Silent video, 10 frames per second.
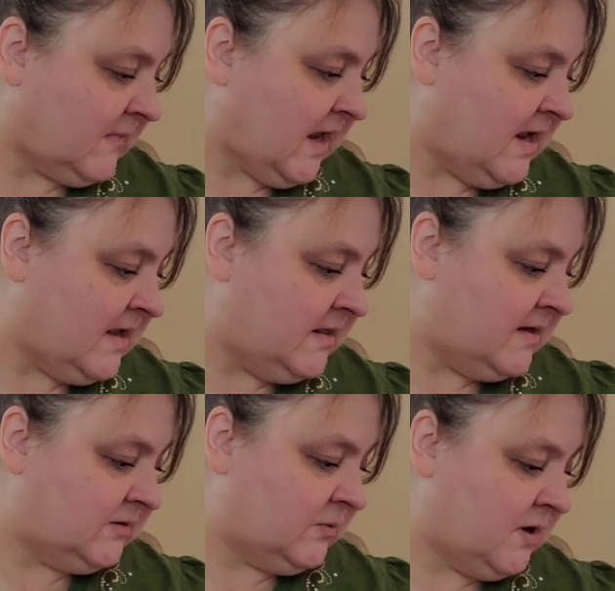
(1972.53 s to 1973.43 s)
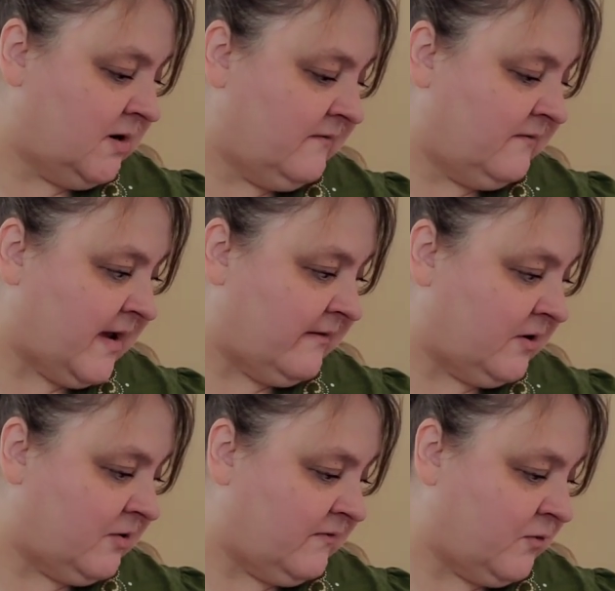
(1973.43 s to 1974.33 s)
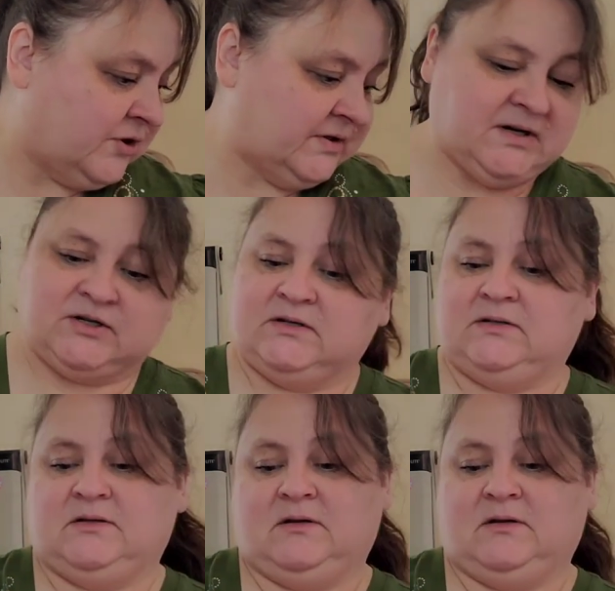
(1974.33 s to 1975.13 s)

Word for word: And this one, 504 stitches.